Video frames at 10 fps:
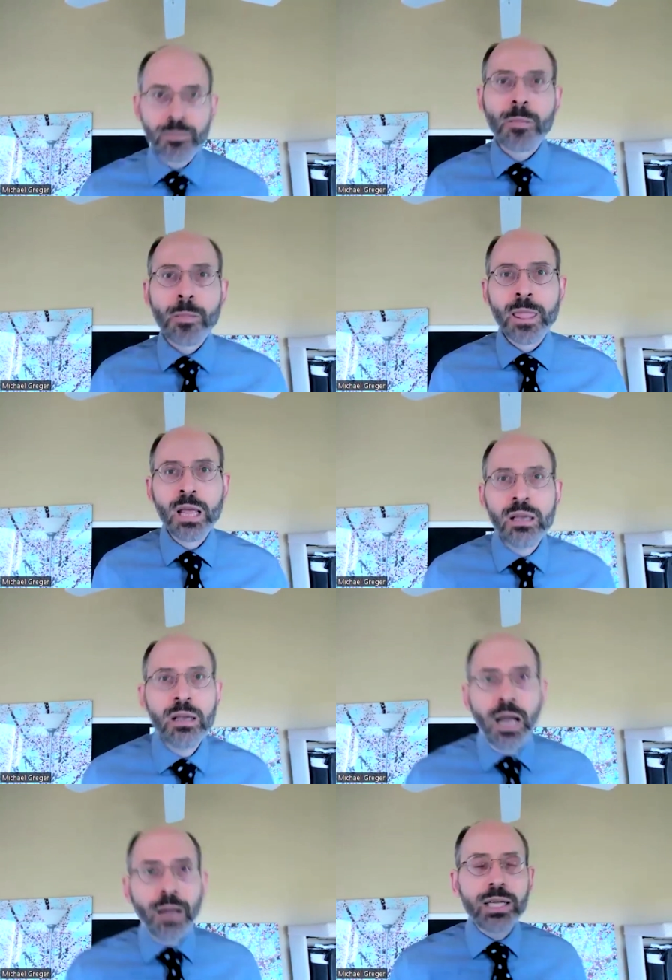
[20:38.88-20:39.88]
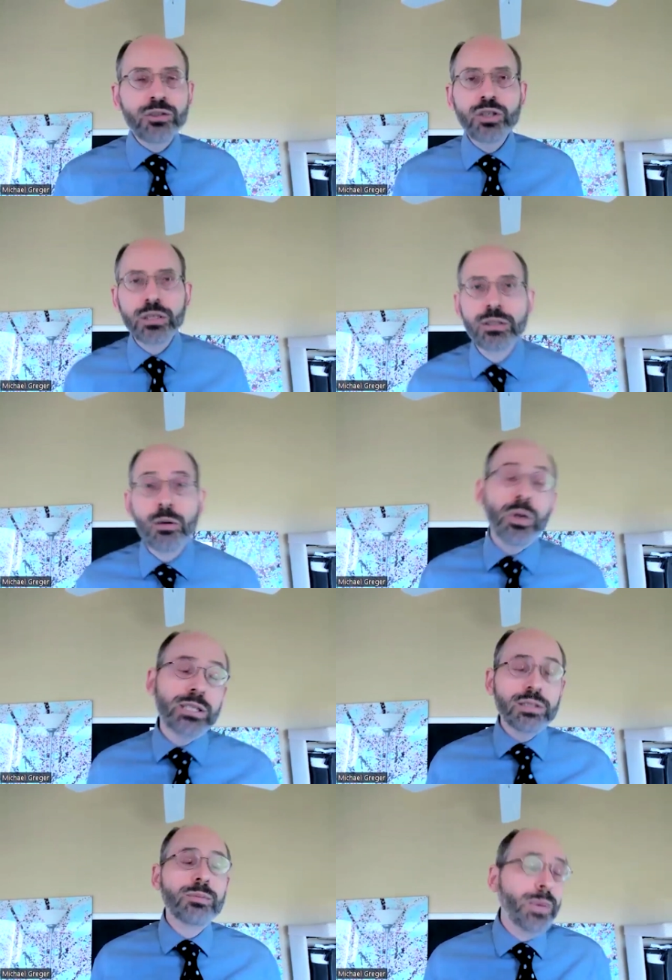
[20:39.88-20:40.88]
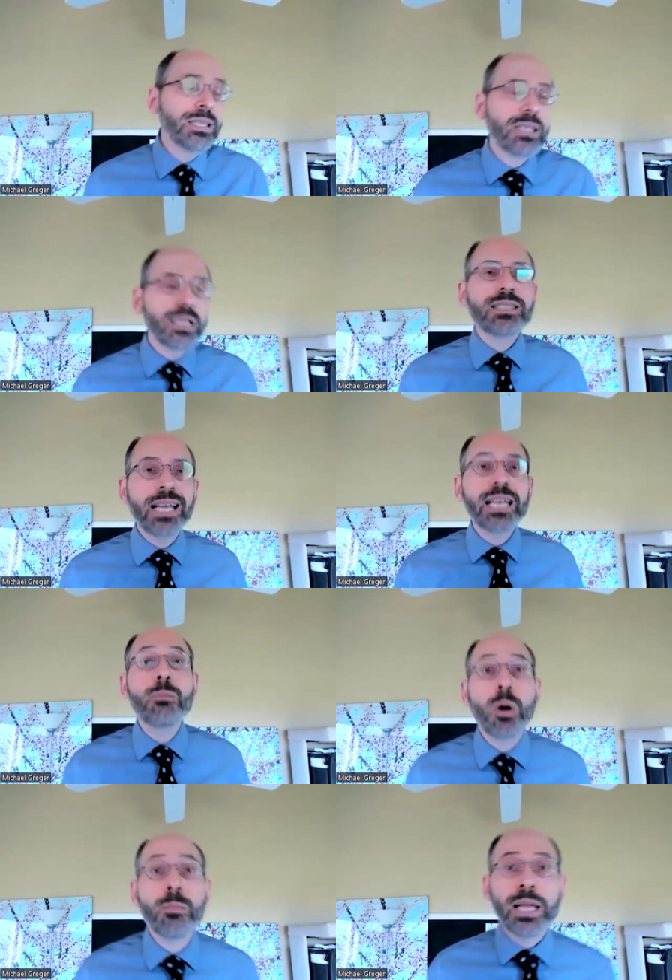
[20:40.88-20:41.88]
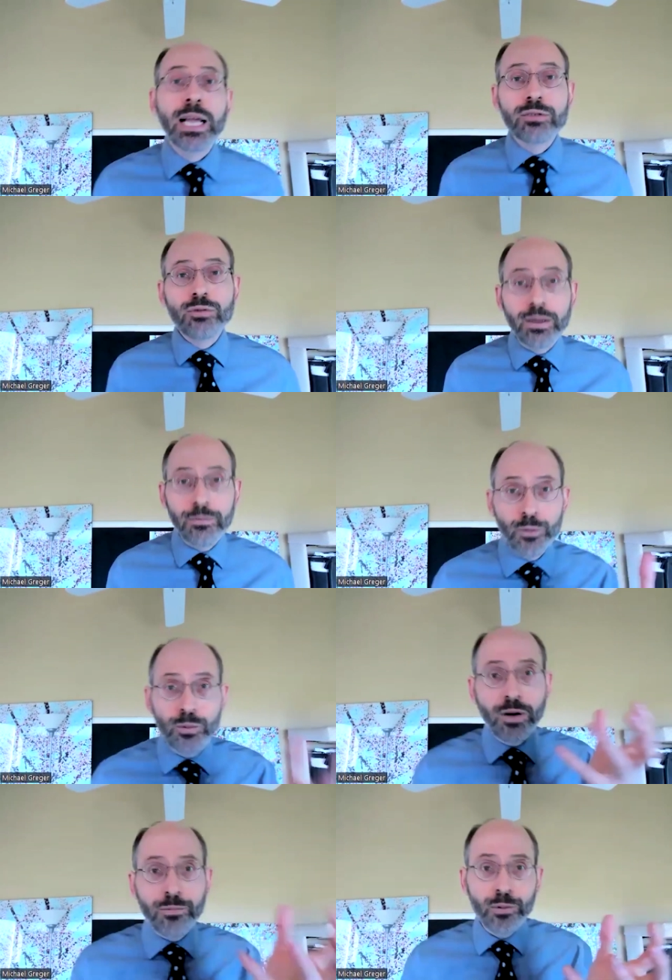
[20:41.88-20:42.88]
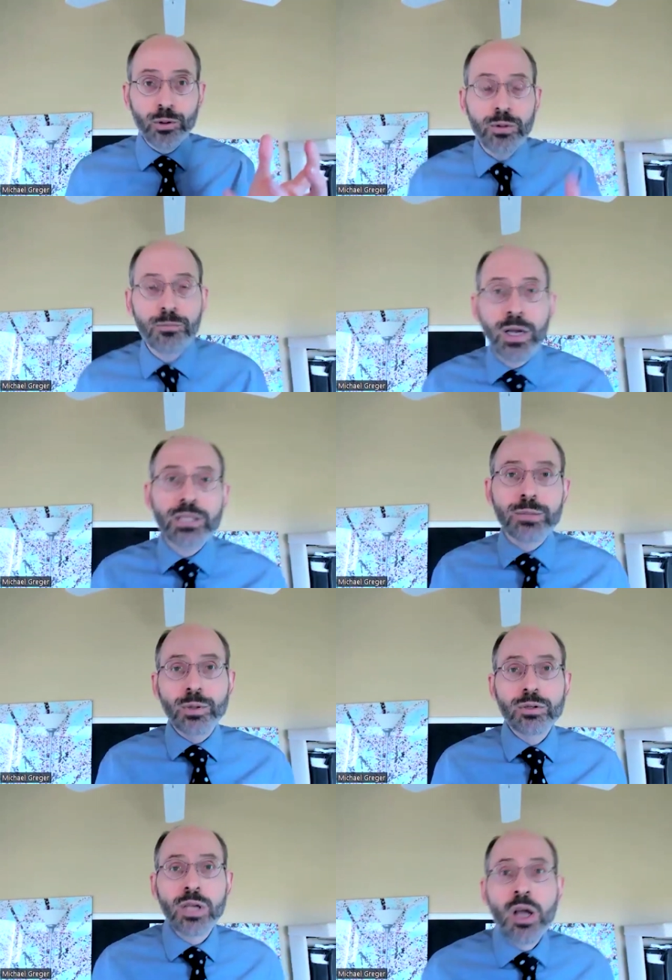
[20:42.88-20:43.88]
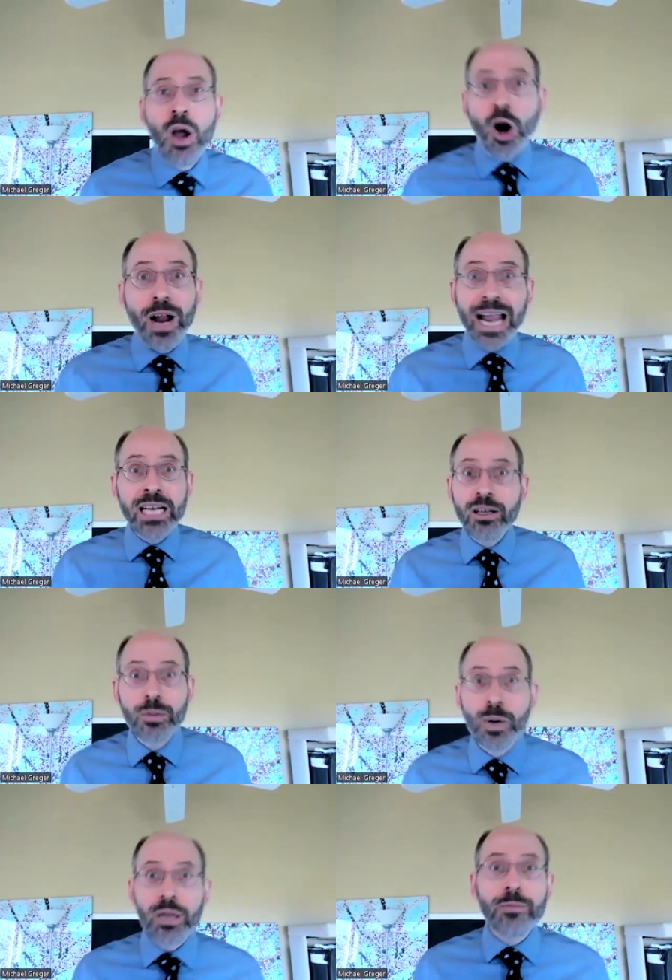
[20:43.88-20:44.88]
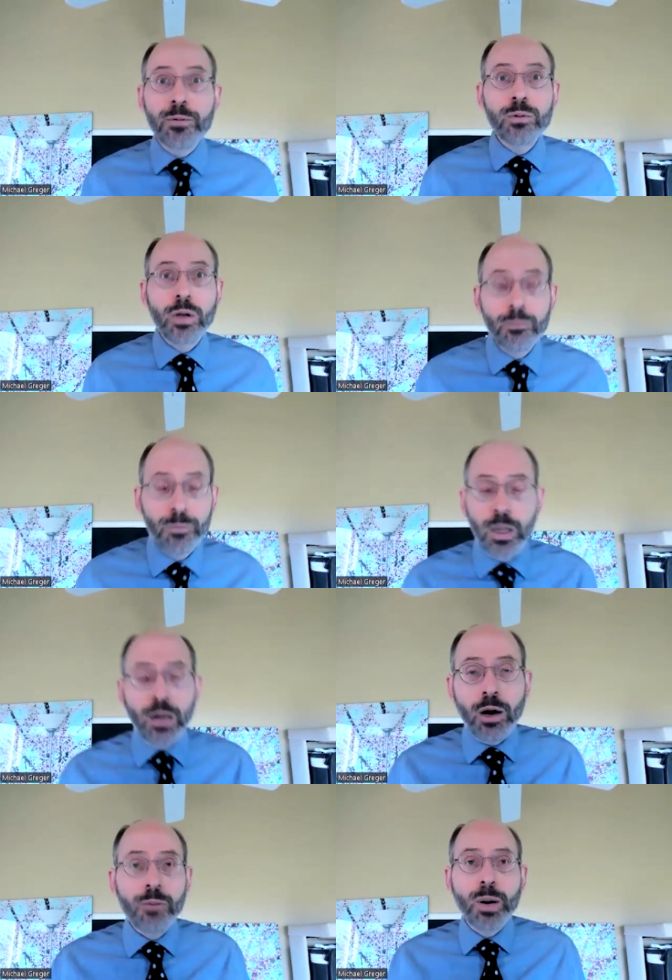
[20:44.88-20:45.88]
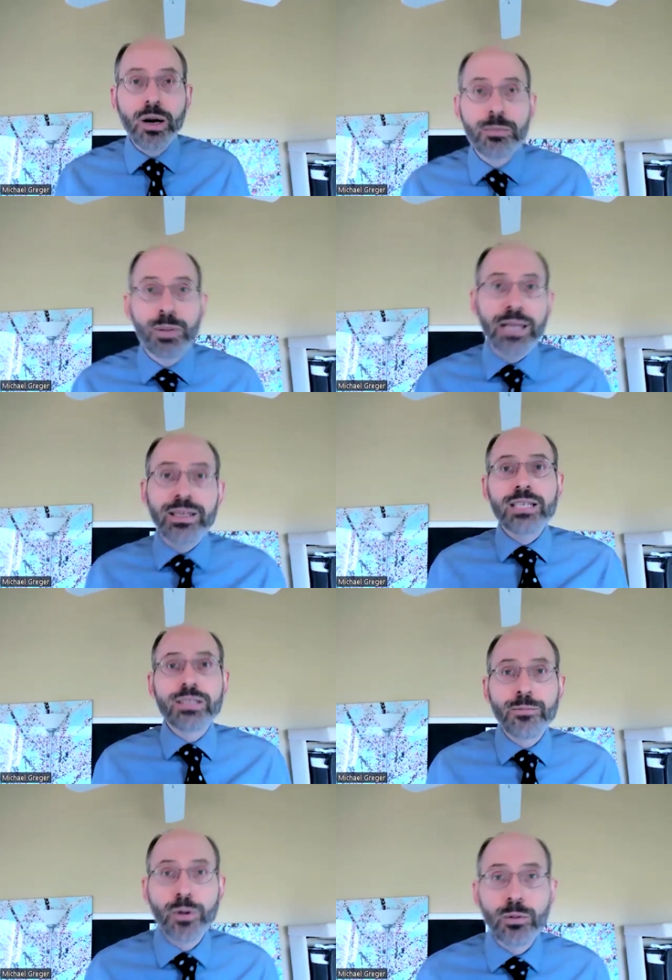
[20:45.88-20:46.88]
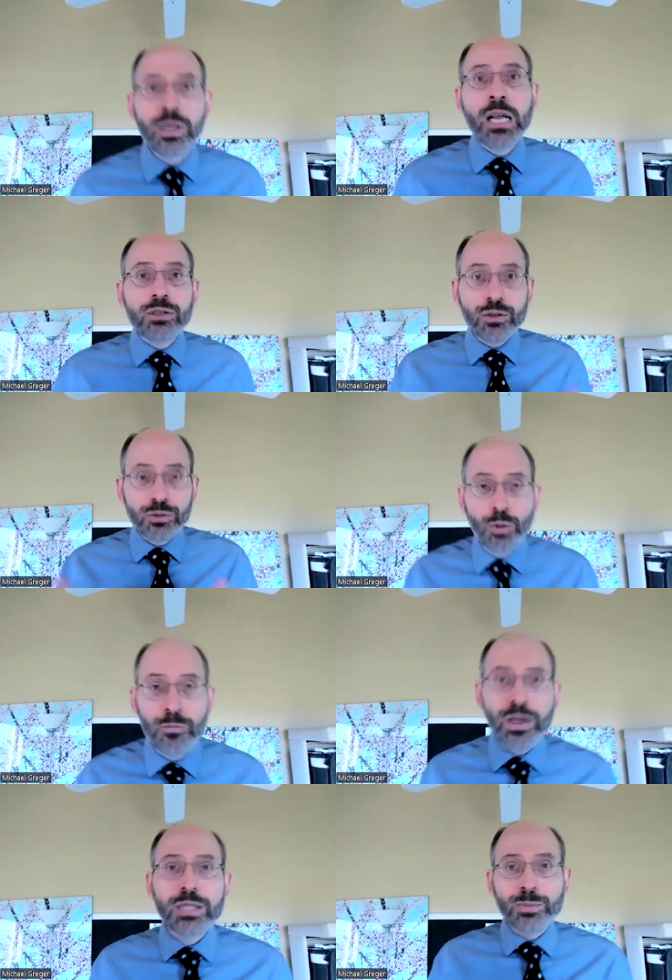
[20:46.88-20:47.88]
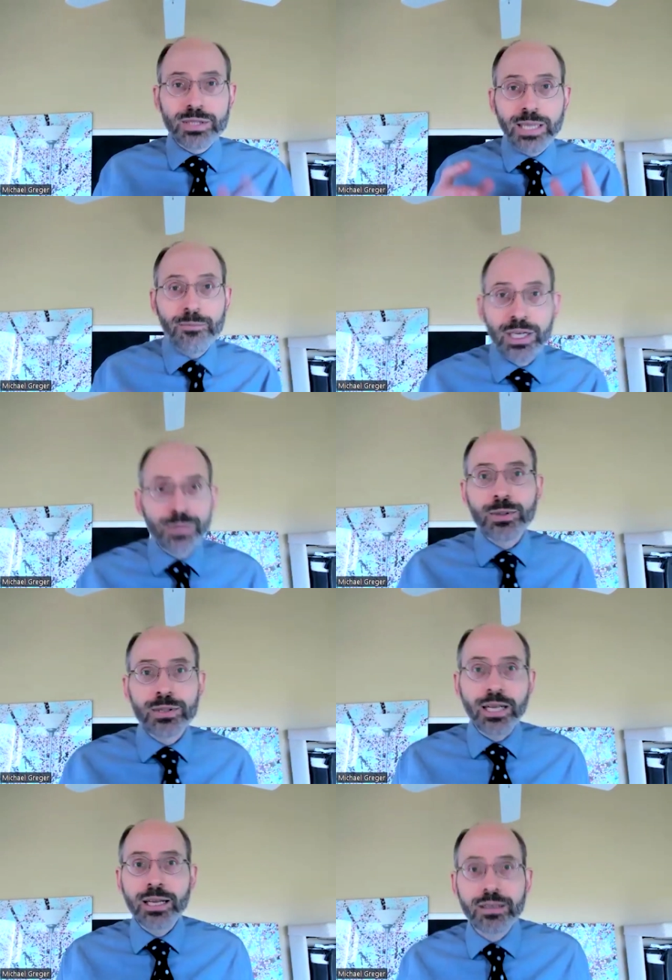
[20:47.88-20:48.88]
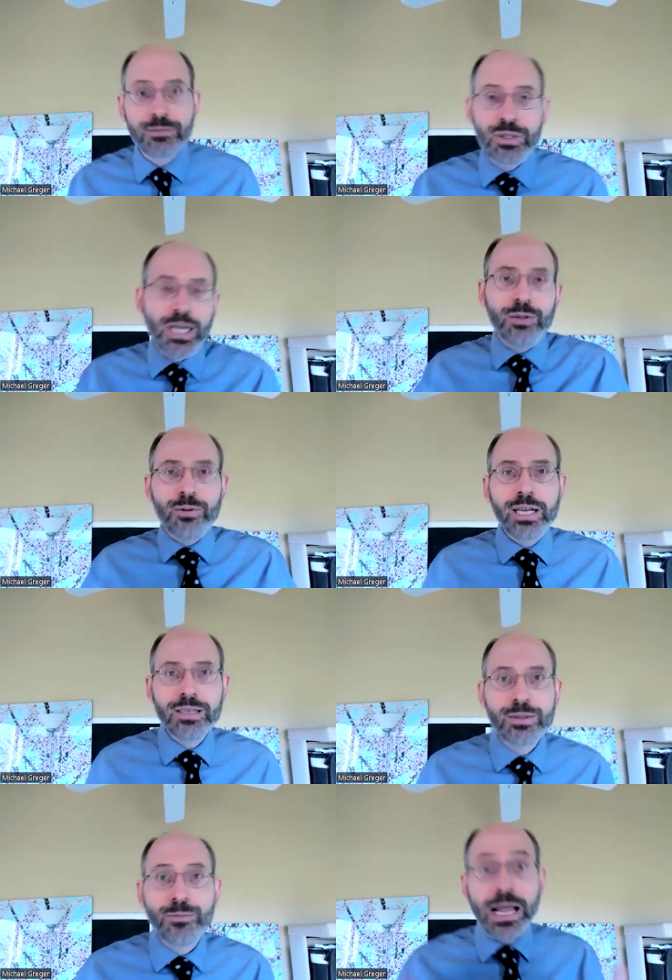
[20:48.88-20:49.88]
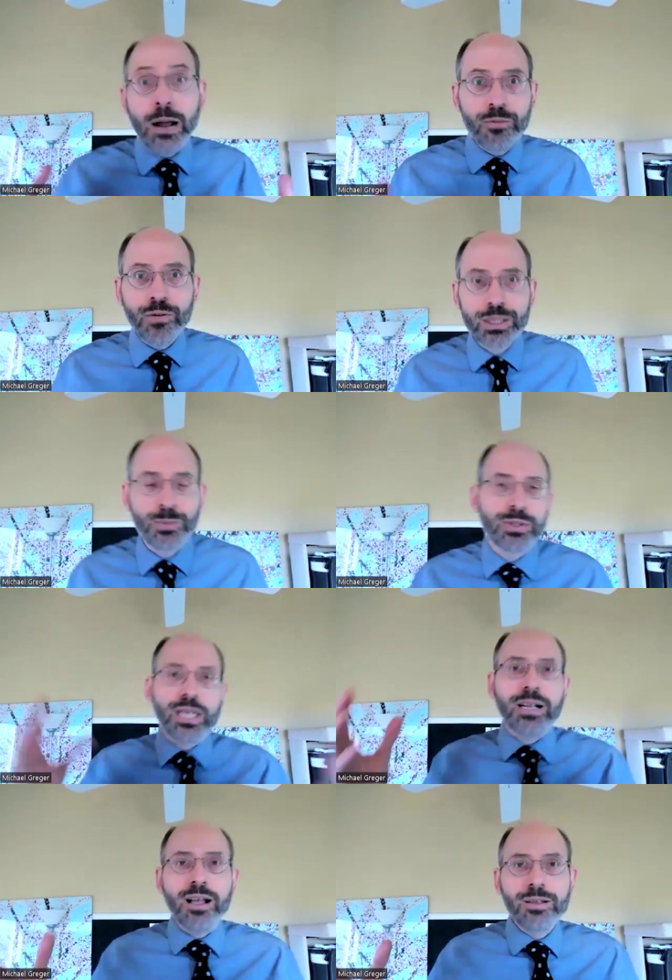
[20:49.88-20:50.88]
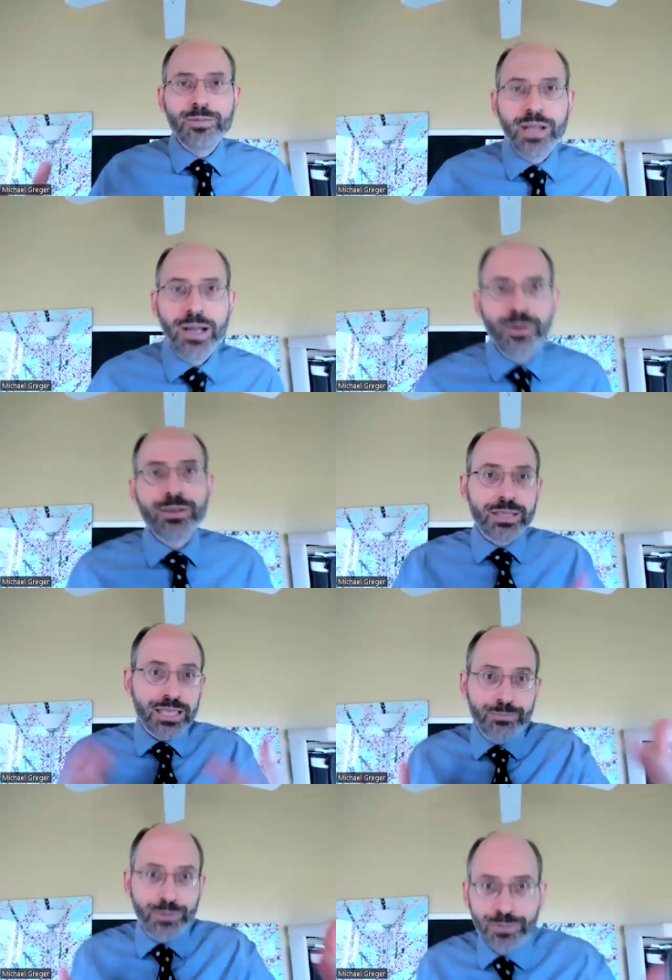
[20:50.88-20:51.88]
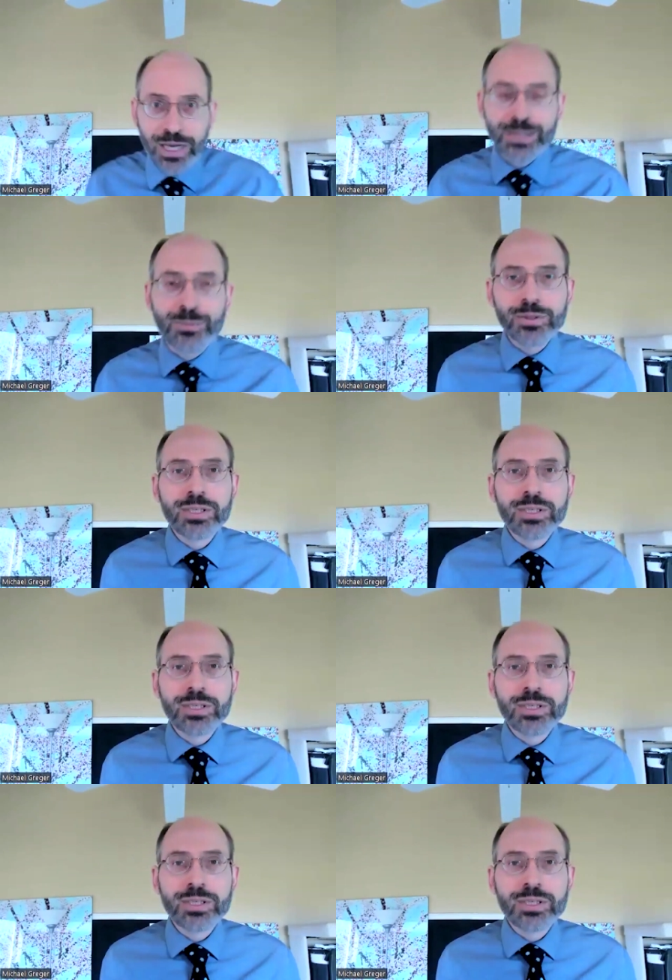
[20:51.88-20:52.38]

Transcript: I mean, it's just, which is basically saying eat more plants, right? Fruit are fruit, right. And vegetables are any other part of the food or part of the plant that isn't a fruit. So there's root vegetables, stem vegetables like celery, there's flower vegetables like cauliflower, there's leafy vegetables.